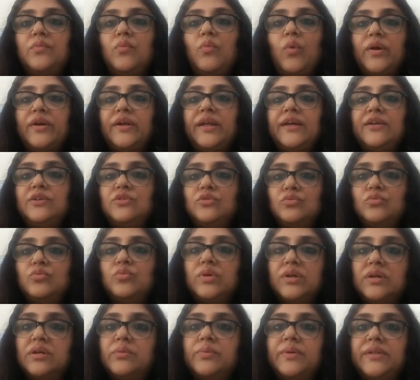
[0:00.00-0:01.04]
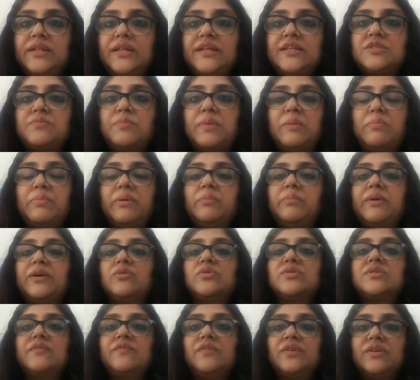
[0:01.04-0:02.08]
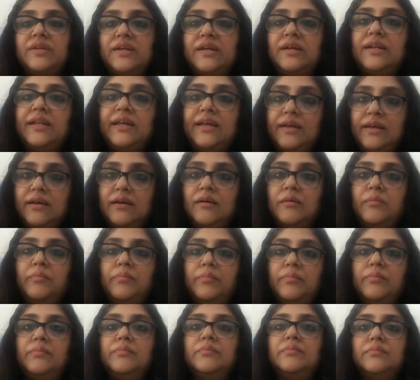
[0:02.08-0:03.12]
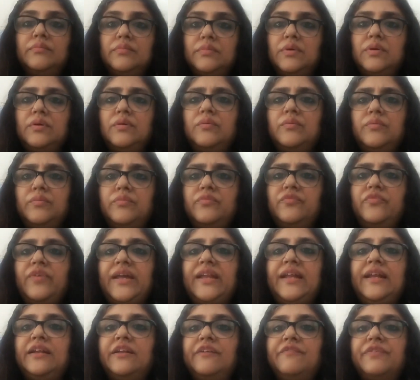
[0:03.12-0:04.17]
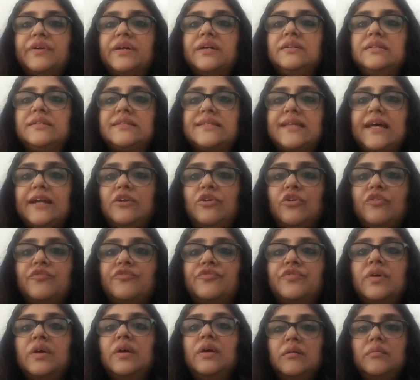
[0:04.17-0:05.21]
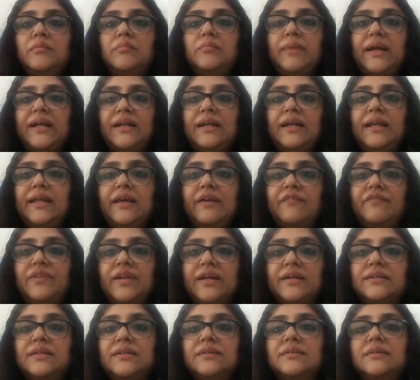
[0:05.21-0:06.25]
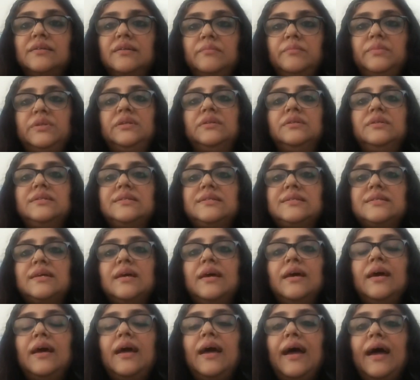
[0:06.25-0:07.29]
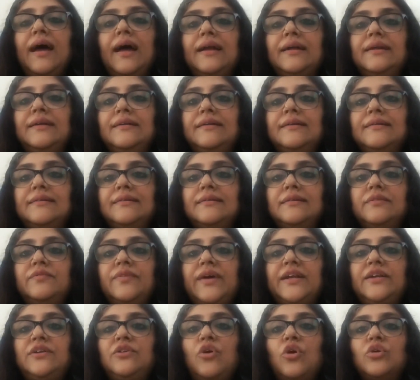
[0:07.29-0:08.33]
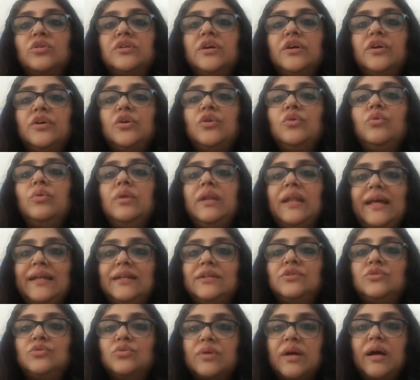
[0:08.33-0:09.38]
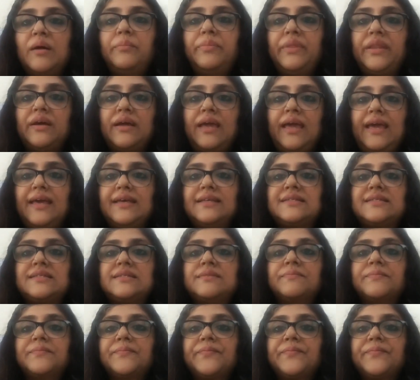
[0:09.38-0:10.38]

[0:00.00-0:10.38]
wanting to work with these people because they were really a very difficult set of mentally afflicted criminals. And when Dr. Hew Len took up the case,